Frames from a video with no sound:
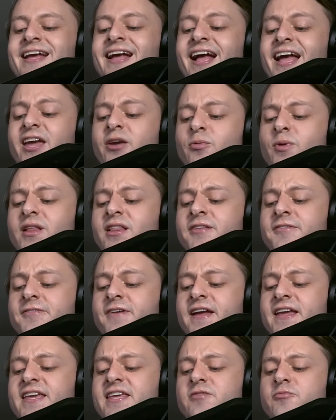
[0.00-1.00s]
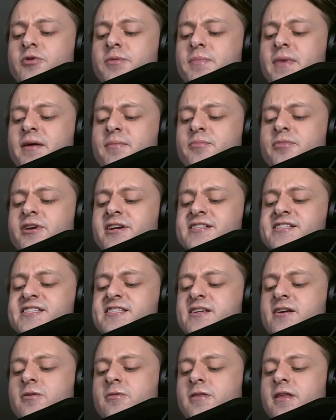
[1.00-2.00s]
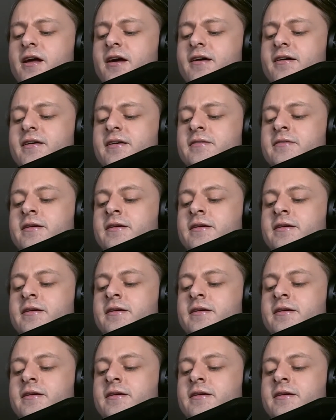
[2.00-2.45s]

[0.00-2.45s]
I will if I can remember it so long.